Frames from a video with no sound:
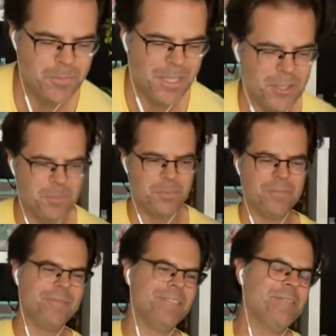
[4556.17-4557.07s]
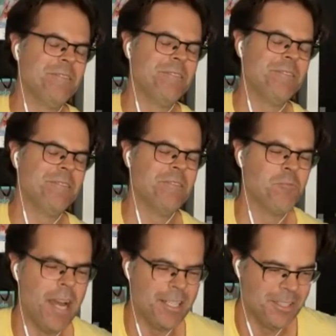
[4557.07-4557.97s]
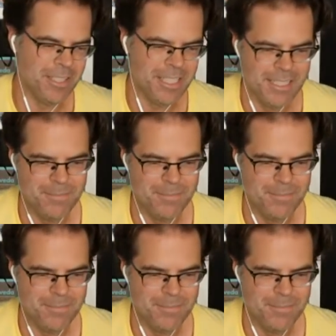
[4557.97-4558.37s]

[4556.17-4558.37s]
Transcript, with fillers: he'll regularly,